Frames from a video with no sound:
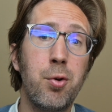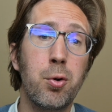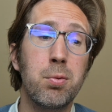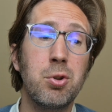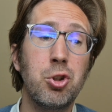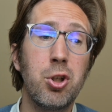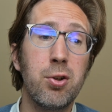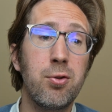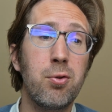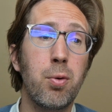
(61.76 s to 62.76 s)
if you're
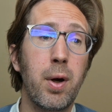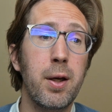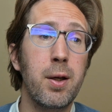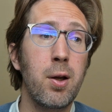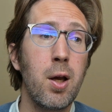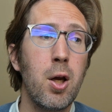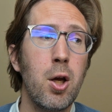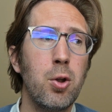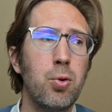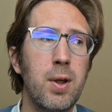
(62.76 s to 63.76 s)
just trying
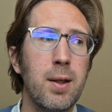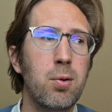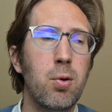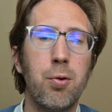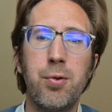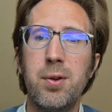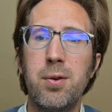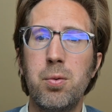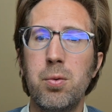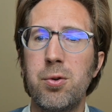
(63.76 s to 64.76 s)
to get
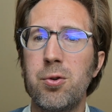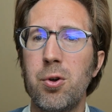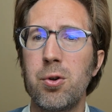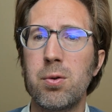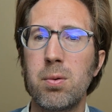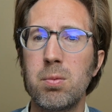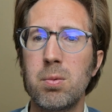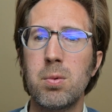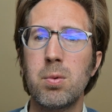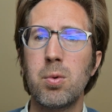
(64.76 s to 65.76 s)
coffees to a certain
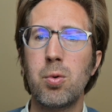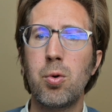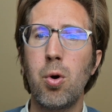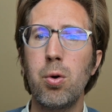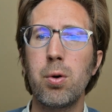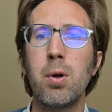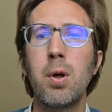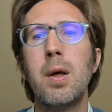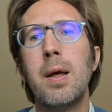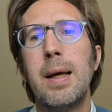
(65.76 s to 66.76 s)
color,
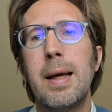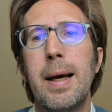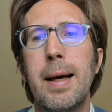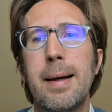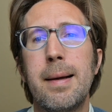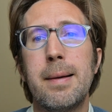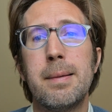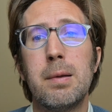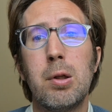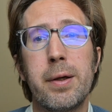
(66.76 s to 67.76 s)

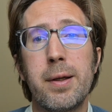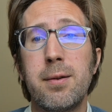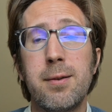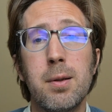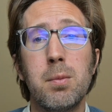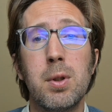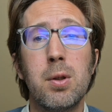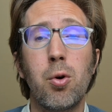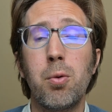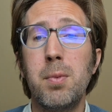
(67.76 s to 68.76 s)
uh, like cinnamon
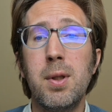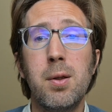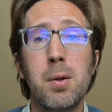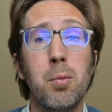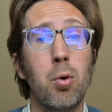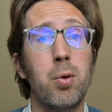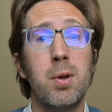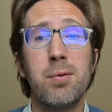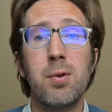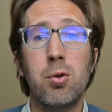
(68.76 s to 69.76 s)
or medium or
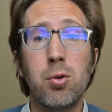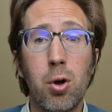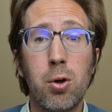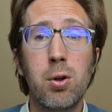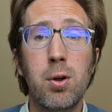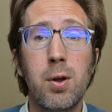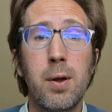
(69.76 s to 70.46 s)
even dark.